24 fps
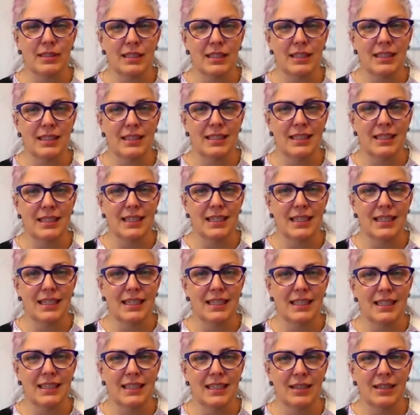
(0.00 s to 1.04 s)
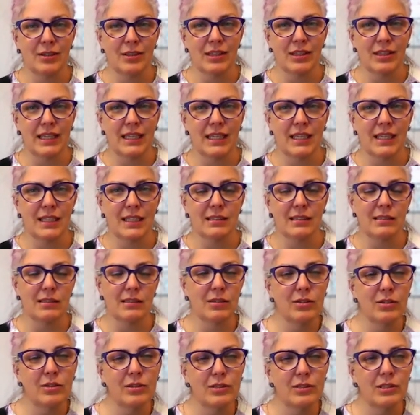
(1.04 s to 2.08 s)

And they're like, oh,